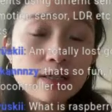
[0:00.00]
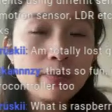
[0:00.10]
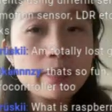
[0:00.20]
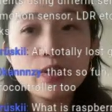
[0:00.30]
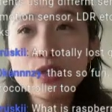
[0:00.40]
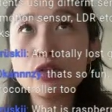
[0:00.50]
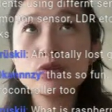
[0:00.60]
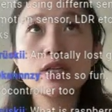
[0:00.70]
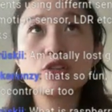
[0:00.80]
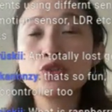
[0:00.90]
Maybe you can use
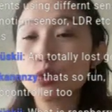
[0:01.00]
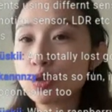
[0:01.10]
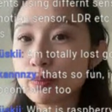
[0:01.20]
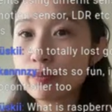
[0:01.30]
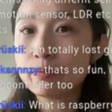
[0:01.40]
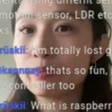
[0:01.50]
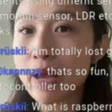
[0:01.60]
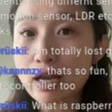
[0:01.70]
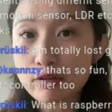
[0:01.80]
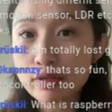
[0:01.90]
like a solar
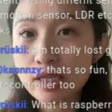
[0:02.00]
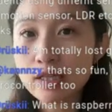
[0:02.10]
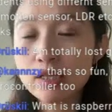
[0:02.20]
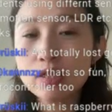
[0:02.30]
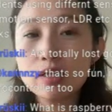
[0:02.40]
battery.